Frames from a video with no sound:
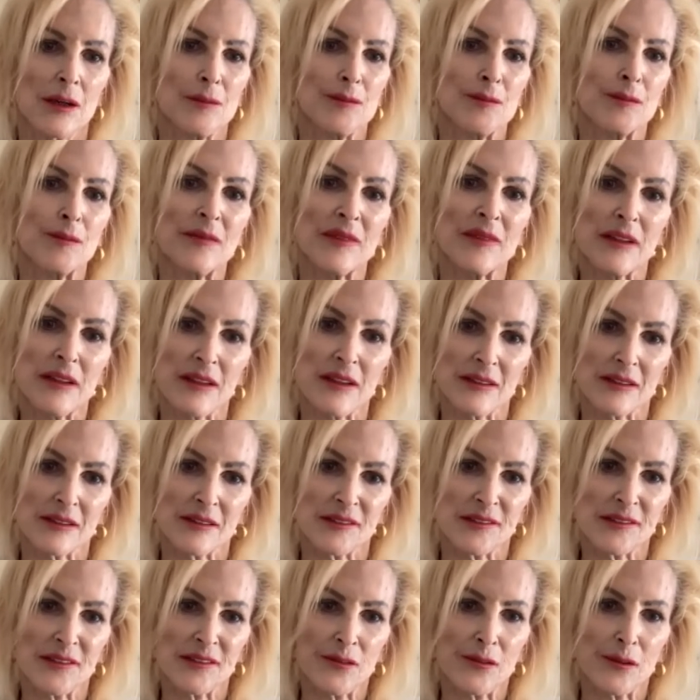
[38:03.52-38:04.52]

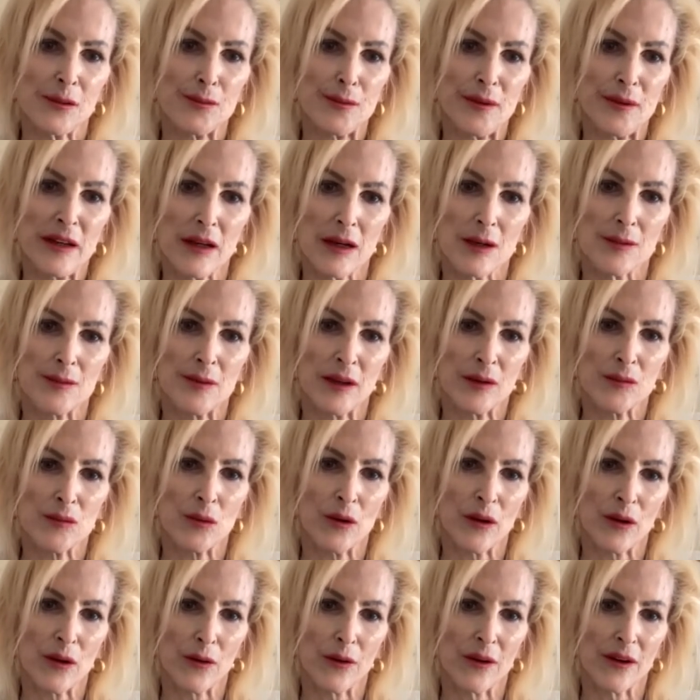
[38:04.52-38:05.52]
means for becoming
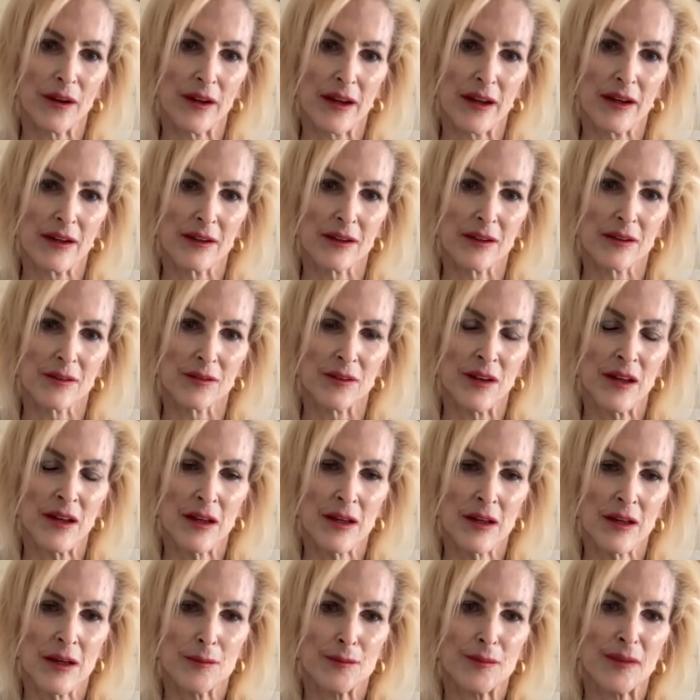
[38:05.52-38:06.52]
more creative
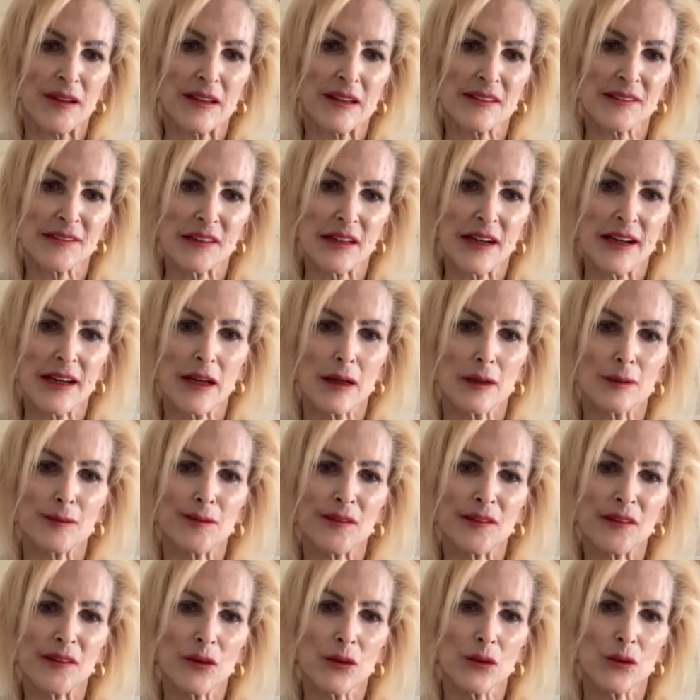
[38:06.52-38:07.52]
because it
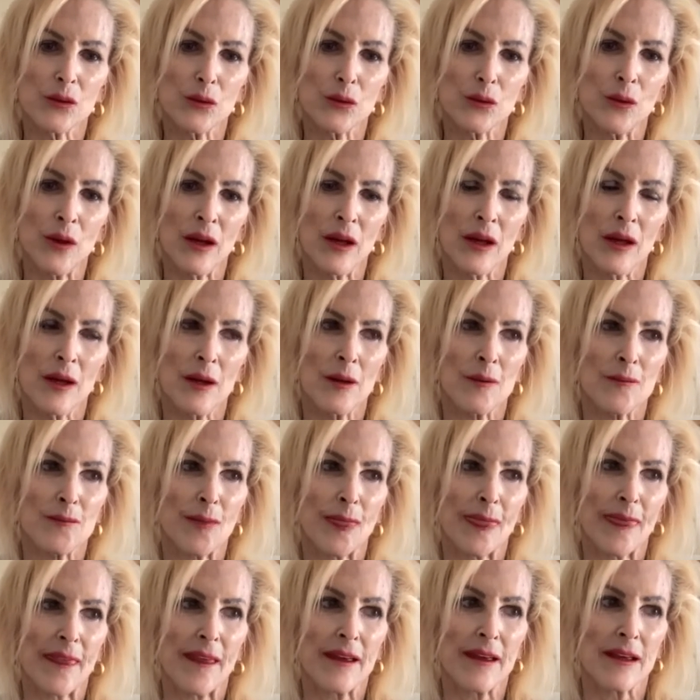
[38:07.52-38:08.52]
helps you,
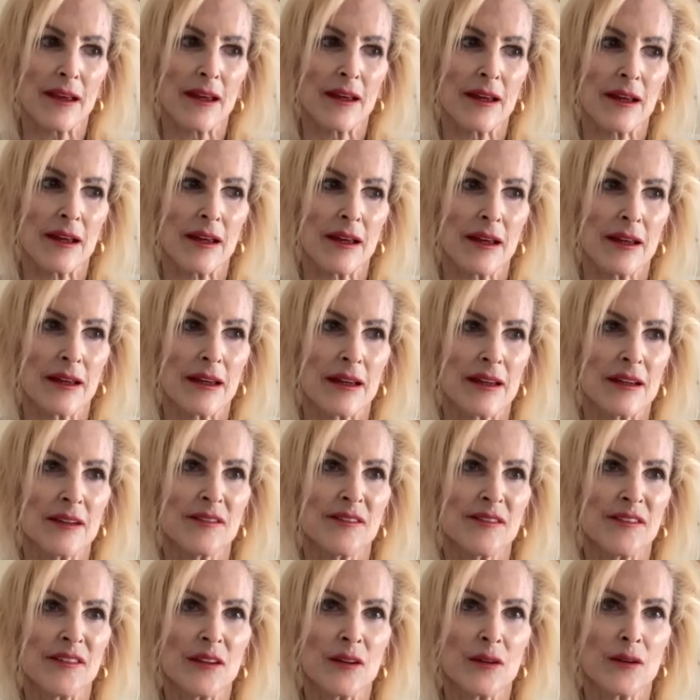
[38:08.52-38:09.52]
it, it
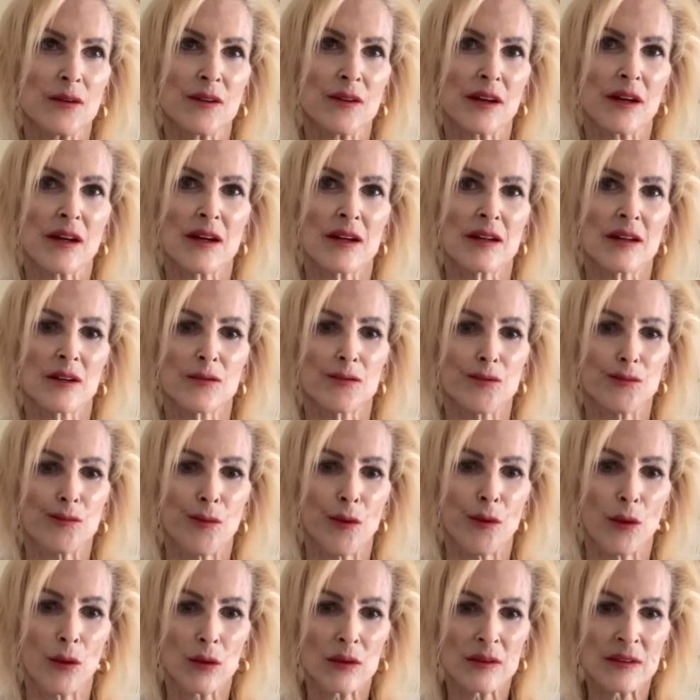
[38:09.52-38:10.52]
gives you the kind of
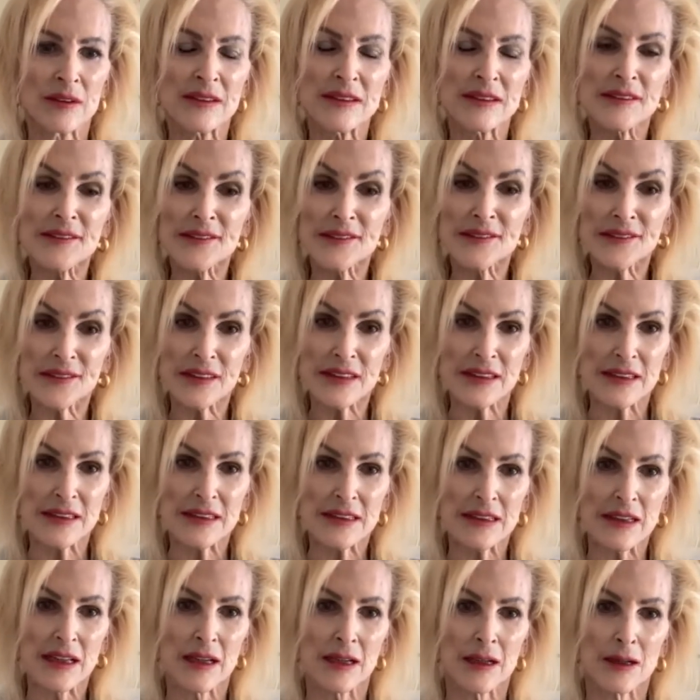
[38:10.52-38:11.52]
boldness,
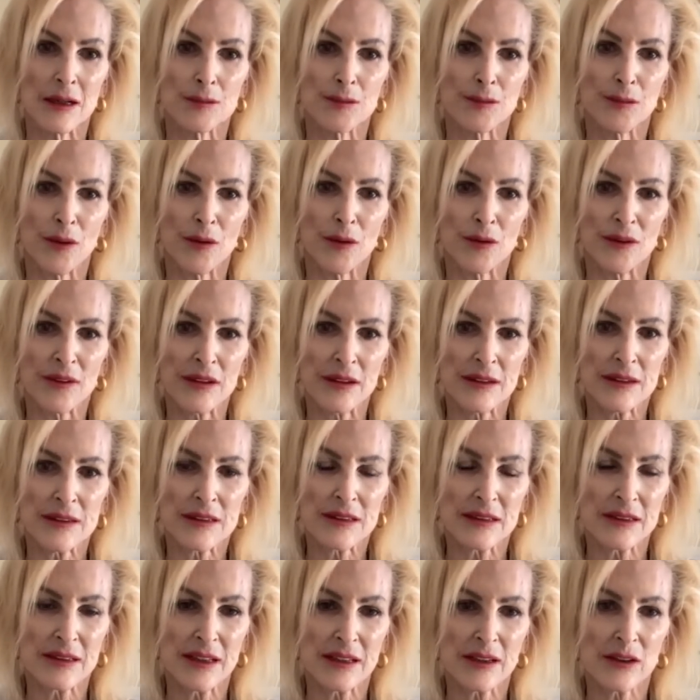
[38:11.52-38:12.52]
um, both
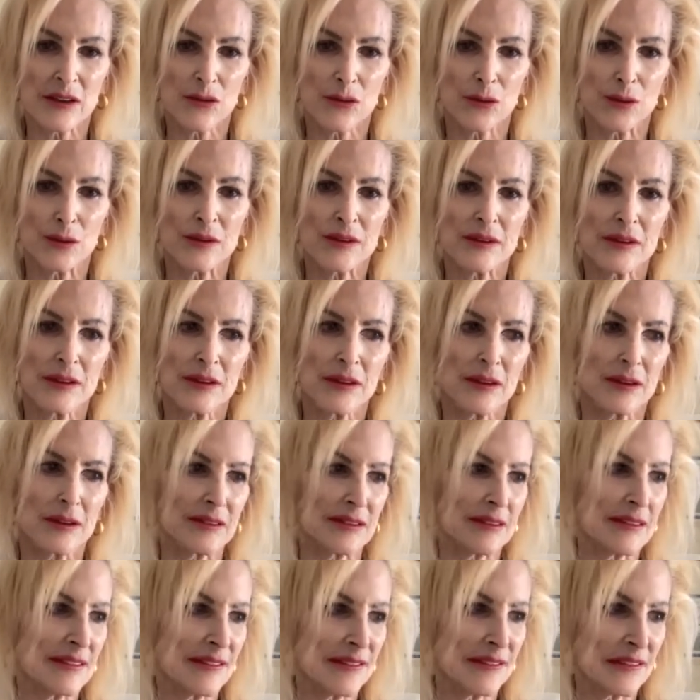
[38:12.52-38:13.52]
intellectually,
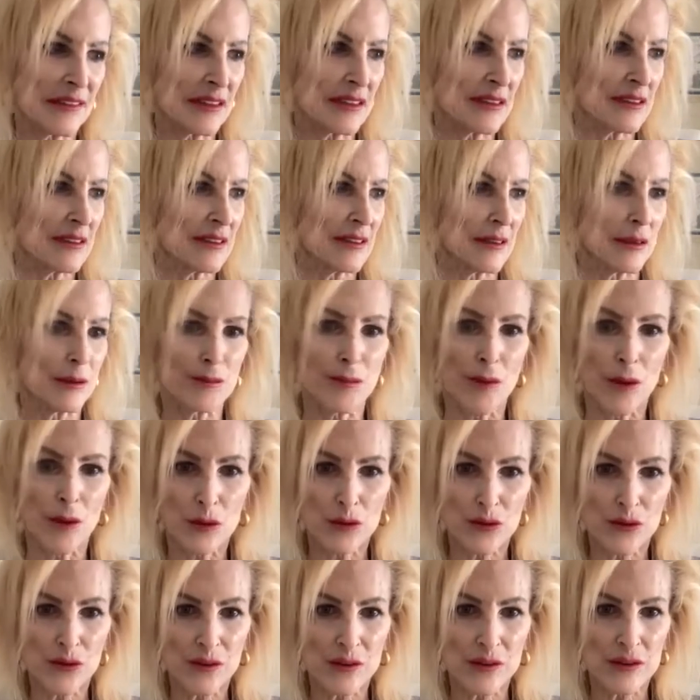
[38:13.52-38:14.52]
artistically,
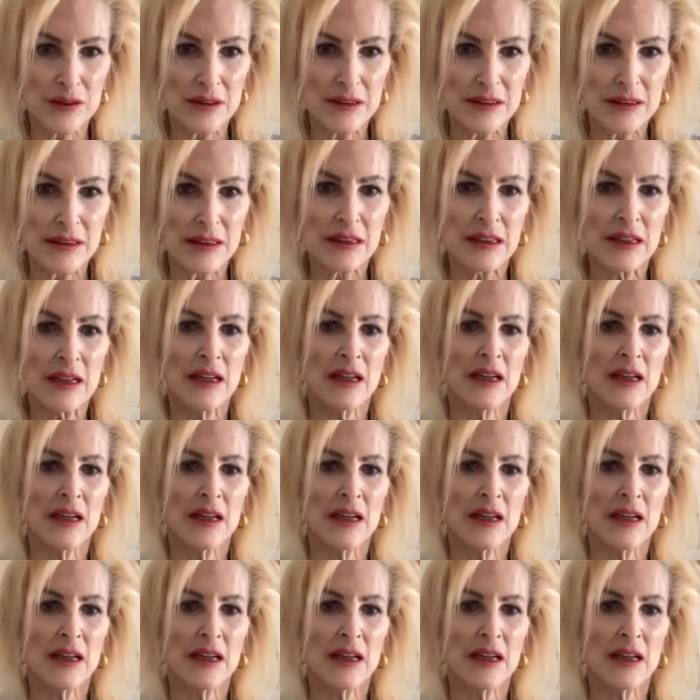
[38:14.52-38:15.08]
emotionally,